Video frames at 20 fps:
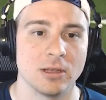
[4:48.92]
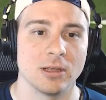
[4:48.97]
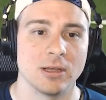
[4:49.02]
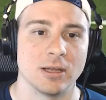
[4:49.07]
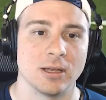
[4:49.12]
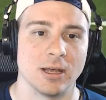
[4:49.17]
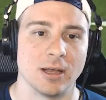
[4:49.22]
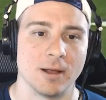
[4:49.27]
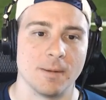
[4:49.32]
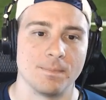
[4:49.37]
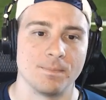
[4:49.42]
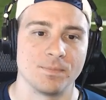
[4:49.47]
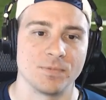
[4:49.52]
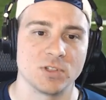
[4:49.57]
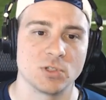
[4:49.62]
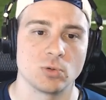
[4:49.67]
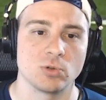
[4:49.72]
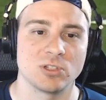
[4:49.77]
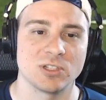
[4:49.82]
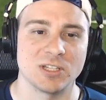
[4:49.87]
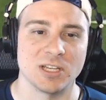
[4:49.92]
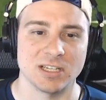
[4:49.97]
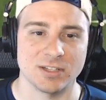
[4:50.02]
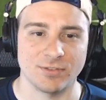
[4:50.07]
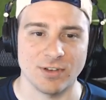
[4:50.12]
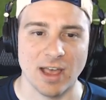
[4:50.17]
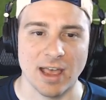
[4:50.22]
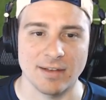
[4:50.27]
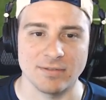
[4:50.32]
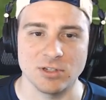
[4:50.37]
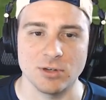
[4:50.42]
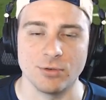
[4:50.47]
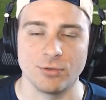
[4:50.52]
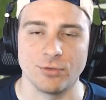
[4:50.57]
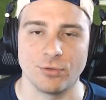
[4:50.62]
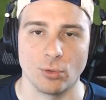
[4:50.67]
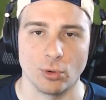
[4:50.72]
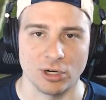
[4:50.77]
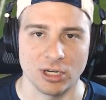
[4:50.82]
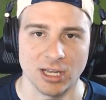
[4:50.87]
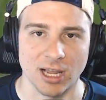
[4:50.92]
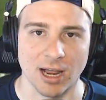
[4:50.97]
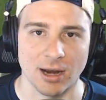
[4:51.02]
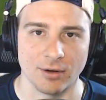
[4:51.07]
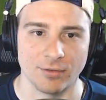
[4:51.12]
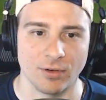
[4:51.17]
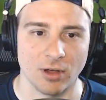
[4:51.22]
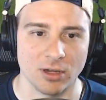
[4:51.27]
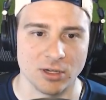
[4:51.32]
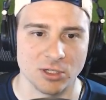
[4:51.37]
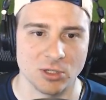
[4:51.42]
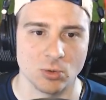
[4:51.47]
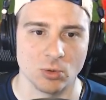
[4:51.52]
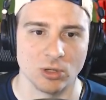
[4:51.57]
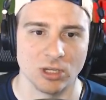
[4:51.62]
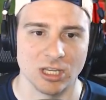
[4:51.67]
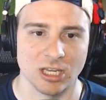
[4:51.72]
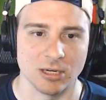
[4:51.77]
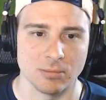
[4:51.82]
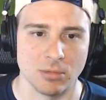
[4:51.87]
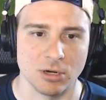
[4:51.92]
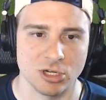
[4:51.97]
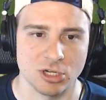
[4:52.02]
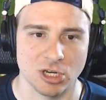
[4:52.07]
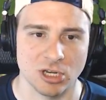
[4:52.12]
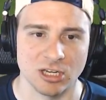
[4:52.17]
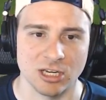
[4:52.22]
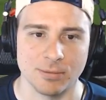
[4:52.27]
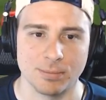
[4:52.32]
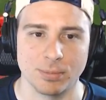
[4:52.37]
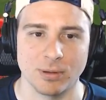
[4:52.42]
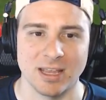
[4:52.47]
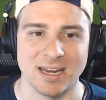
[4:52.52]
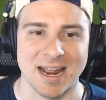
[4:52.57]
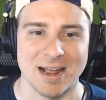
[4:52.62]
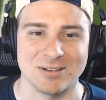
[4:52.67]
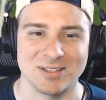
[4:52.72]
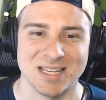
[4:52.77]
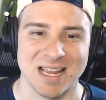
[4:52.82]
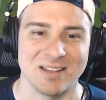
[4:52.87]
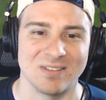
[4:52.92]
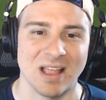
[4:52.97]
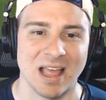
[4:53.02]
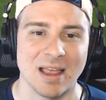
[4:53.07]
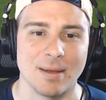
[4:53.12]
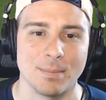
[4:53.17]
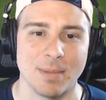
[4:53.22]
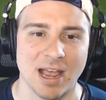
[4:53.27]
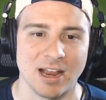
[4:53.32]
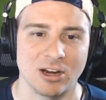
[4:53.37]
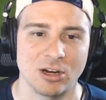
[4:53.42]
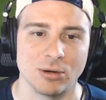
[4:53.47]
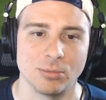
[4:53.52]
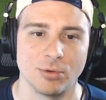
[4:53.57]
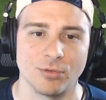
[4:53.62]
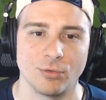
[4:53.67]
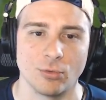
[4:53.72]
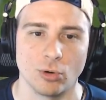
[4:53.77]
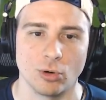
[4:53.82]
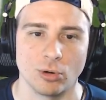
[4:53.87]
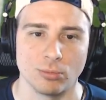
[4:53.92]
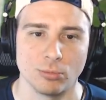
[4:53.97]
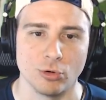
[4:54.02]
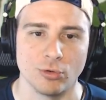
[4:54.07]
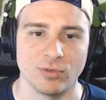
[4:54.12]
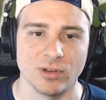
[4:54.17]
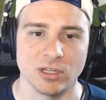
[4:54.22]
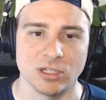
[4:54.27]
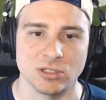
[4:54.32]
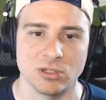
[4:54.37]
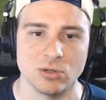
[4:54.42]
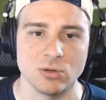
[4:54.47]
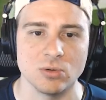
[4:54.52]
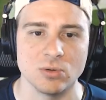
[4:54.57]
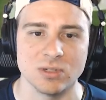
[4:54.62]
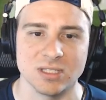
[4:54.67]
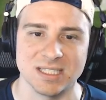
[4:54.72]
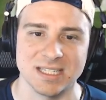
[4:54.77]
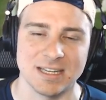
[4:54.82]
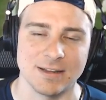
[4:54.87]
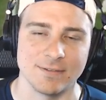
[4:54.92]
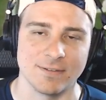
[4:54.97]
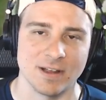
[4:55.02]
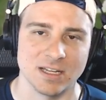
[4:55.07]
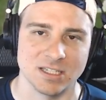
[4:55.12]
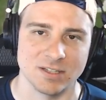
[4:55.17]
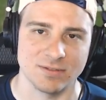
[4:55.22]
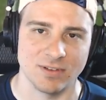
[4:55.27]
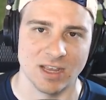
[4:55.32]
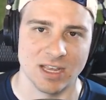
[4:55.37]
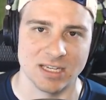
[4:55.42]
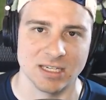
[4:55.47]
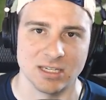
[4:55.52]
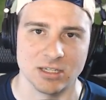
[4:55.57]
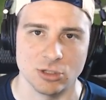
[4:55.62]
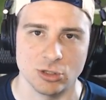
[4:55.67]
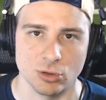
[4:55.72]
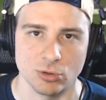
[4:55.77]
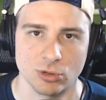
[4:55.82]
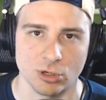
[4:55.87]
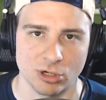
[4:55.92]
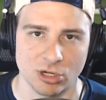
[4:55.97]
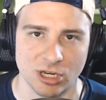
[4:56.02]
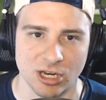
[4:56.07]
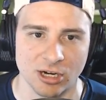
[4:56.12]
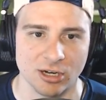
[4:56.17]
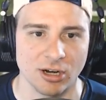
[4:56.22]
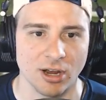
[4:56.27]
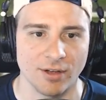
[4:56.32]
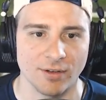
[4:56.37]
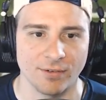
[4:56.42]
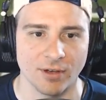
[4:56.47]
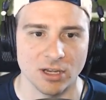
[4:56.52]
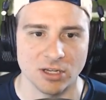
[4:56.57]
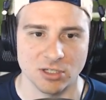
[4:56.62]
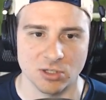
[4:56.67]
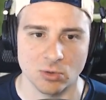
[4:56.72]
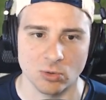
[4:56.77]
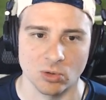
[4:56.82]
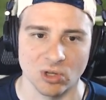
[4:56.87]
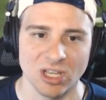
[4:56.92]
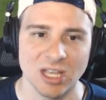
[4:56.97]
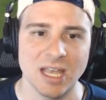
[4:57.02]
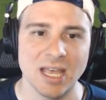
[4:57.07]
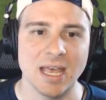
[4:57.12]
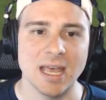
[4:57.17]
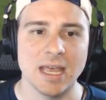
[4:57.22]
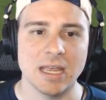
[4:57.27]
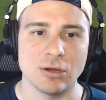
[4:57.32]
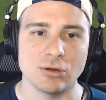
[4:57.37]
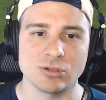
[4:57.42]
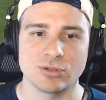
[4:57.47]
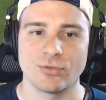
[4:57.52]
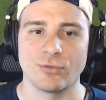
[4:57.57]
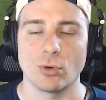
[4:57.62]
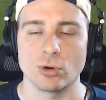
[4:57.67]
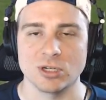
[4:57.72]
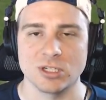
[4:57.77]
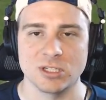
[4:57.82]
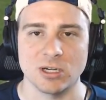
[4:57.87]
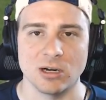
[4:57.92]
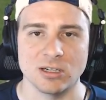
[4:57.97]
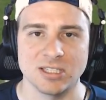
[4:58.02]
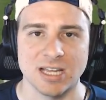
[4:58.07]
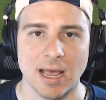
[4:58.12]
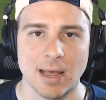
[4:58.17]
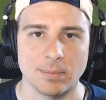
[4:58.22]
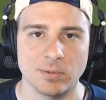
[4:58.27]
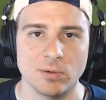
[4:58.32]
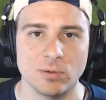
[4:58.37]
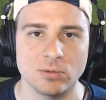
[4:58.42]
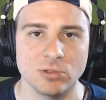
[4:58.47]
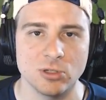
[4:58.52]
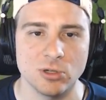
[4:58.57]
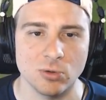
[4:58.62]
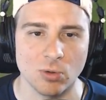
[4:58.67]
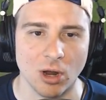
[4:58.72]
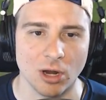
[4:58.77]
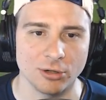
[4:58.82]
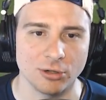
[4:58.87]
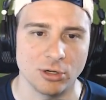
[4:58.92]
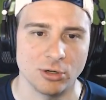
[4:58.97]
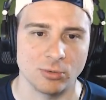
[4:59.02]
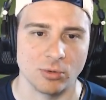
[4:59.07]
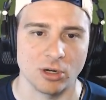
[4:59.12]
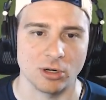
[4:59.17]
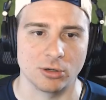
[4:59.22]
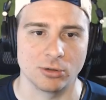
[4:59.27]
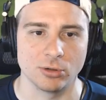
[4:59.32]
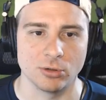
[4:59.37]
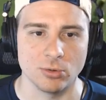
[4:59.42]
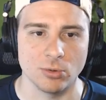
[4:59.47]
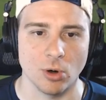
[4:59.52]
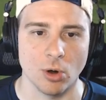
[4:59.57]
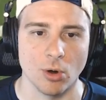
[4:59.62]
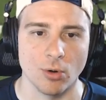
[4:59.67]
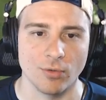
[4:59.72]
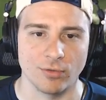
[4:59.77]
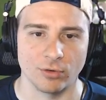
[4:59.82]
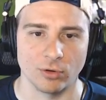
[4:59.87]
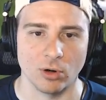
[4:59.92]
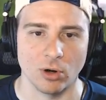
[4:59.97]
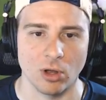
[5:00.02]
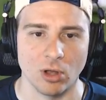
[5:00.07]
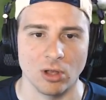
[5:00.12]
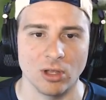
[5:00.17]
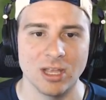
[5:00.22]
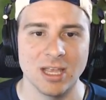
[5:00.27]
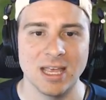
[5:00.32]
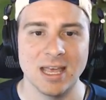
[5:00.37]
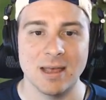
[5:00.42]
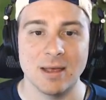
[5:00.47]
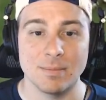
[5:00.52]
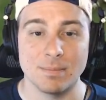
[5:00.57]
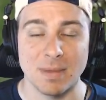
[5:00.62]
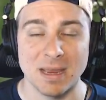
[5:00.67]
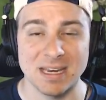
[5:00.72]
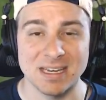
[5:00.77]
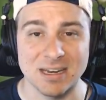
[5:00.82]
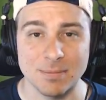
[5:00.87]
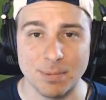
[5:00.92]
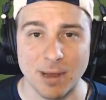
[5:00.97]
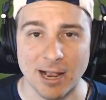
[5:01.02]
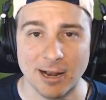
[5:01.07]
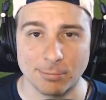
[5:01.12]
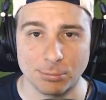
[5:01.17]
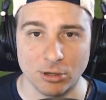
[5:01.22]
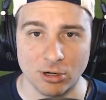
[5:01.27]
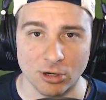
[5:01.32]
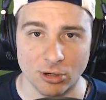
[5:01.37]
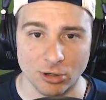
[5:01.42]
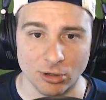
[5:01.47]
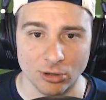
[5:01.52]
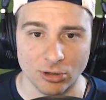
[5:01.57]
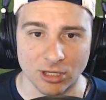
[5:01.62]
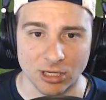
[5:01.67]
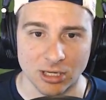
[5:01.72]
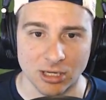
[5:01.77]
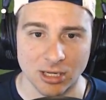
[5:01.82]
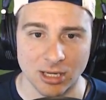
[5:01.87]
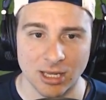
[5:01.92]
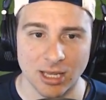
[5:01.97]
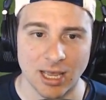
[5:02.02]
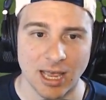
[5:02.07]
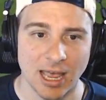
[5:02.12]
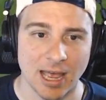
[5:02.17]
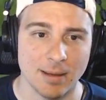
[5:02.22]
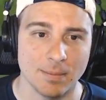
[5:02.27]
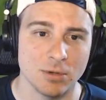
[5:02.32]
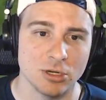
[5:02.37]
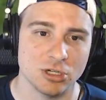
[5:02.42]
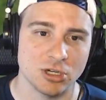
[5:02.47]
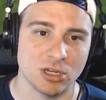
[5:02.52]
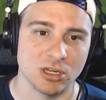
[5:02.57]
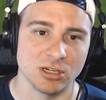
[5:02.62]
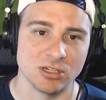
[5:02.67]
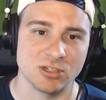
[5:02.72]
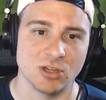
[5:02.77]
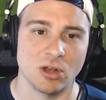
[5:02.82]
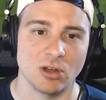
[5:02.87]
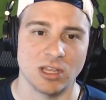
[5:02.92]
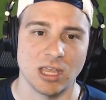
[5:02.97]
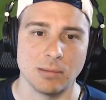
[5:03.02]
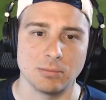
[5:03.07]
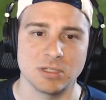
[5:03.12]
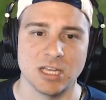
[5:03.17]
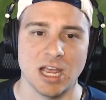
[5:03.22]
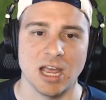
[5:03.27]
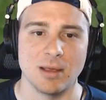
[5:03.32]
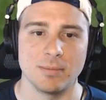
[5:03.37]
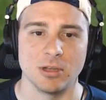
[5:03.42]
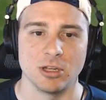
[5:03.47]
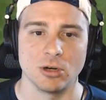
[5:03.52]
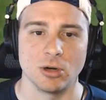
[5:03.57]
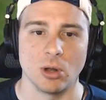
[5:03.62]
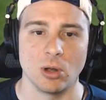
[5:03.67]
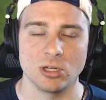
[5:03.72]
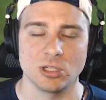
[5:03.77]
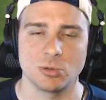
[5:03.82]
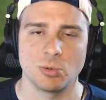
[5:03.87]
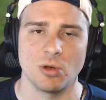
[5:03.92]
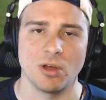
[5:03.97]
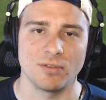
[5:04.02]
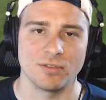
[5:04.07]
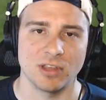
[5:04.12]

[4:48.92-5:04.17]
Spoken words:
6'5", 240 out of high school in Michigan. He played outside linebacker before moving to his defensive end junior year of high school. He was a 4-star, top 200 recruit overall. Made an impact pretty early at Michigan. He saw game time in all 12